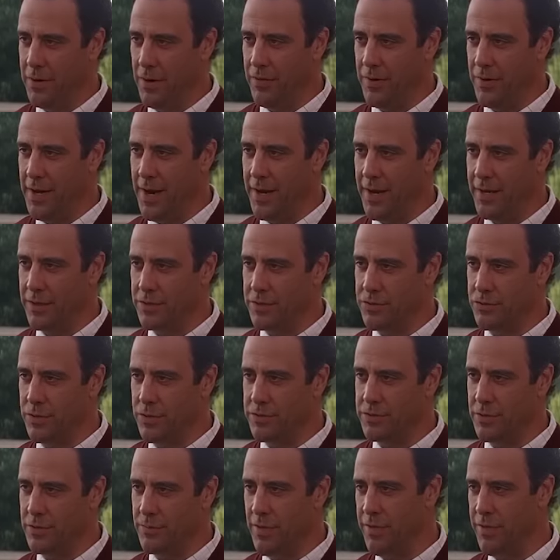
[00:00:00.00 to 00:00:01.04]
You know, the naked
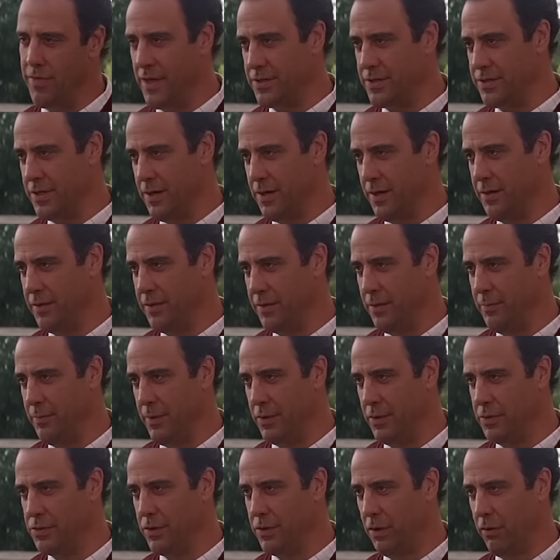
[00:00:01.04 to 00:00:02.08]
streets of Bethesda could
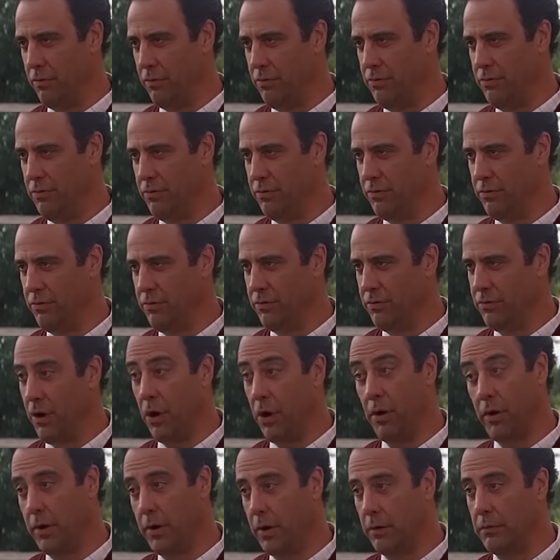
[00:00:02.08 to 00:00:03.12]
be so
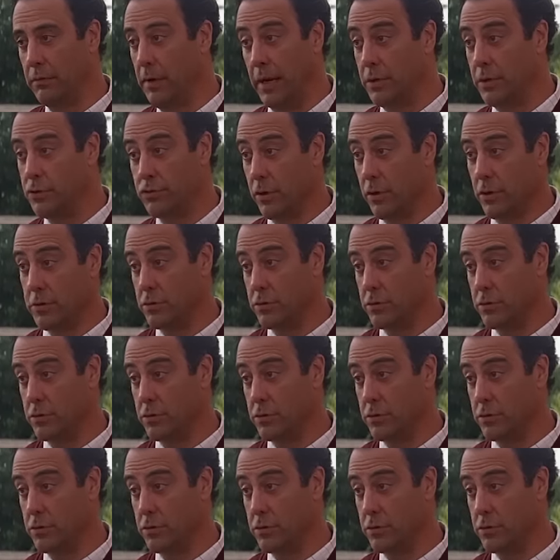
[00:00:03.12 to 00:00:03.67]
dark and dangerous.